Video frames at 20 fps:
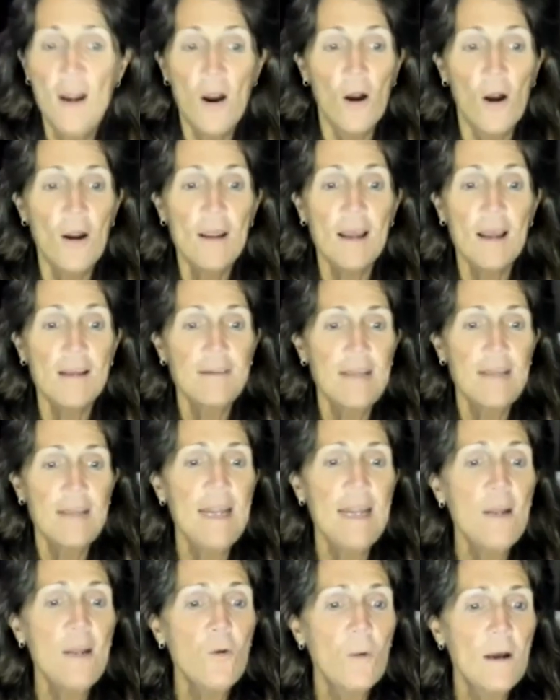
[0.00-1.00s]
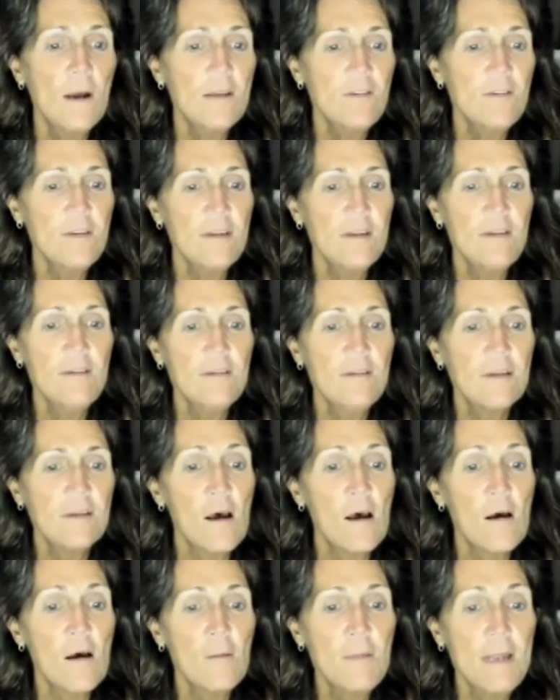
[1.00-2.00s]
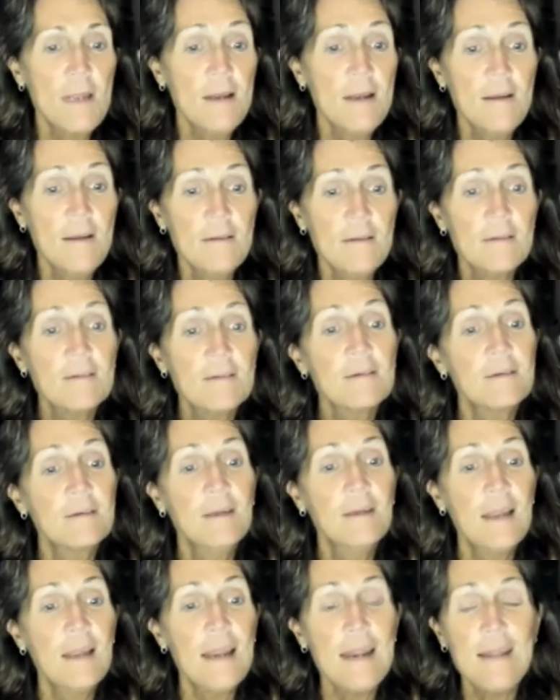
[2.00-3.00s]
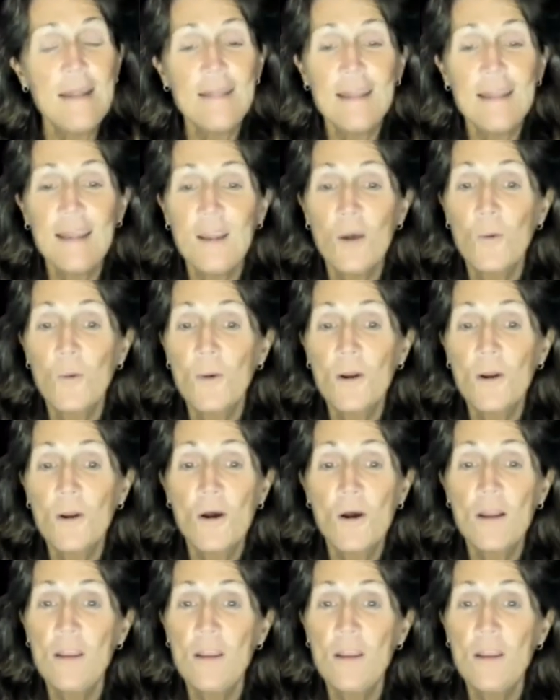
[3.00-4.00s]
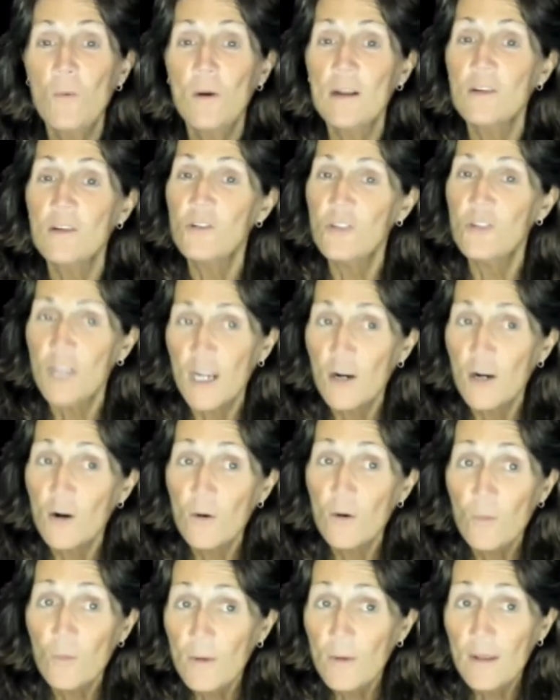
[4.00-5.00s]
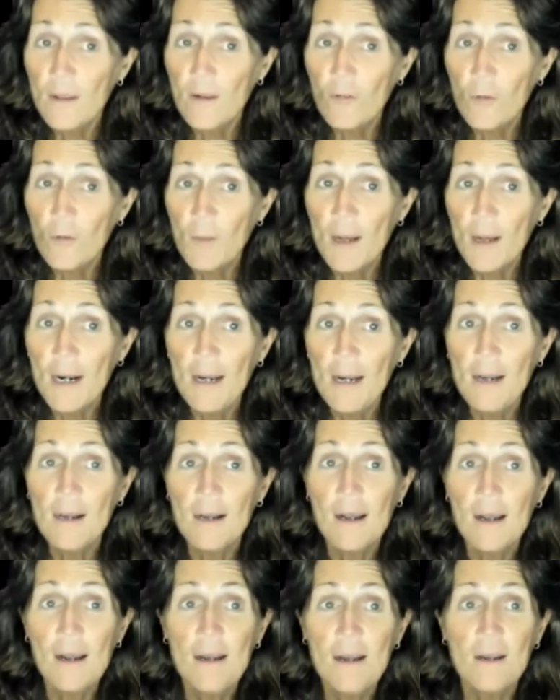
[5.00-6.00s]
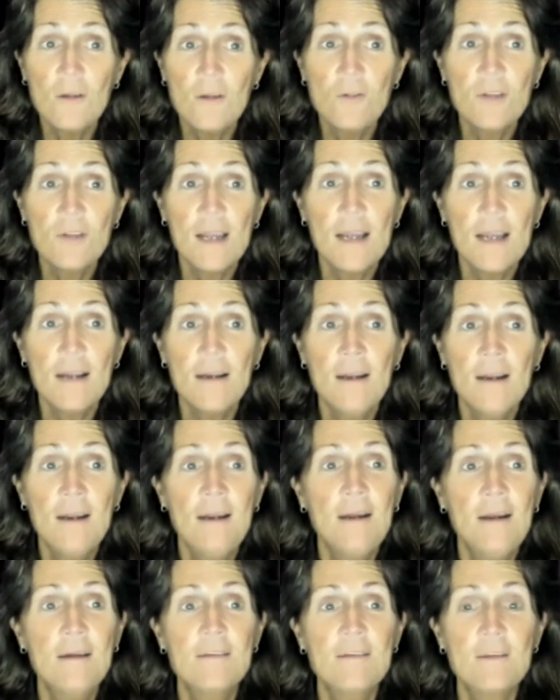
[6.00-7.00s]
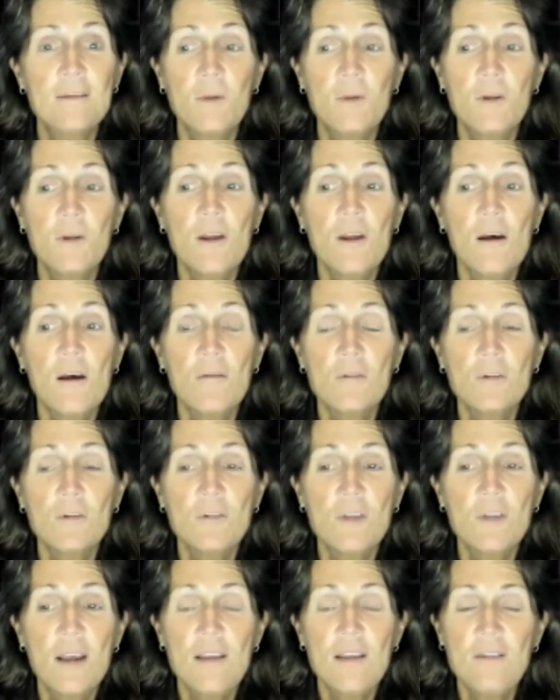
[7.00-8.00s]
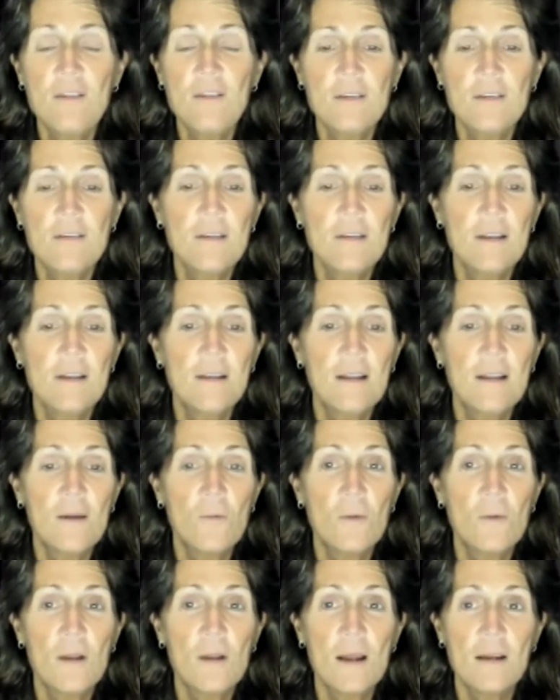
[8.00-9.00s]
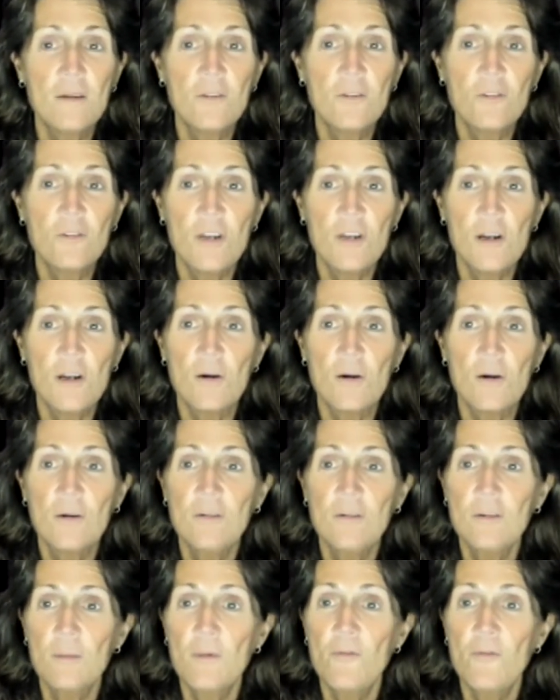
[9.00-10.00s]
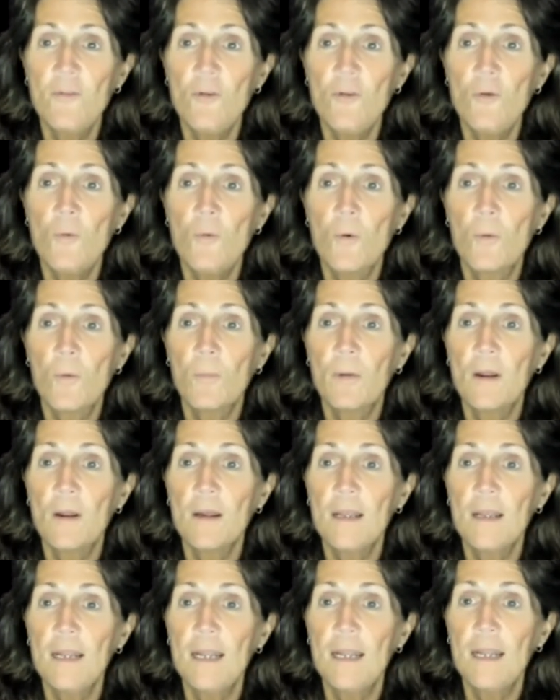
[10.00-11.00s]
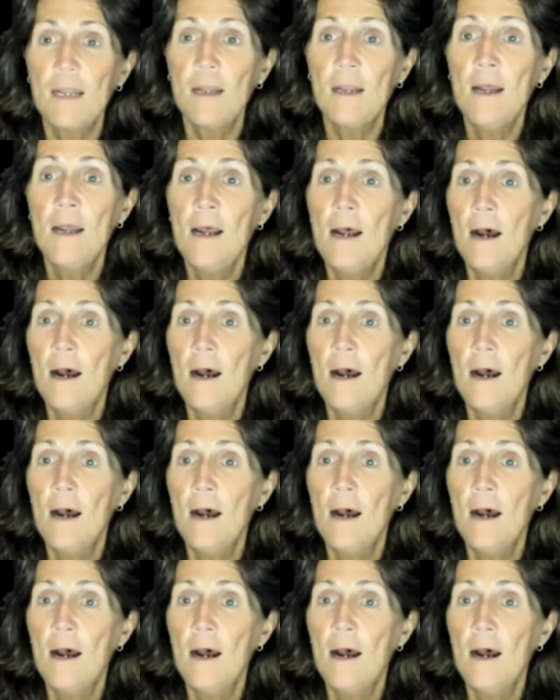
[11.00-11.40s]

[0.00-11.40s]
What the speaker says: All right, guys, any questions, comments, anything going on you want to share with everybody tonight? Who's had some good conversations that they would like to share? Some of you were plugging in.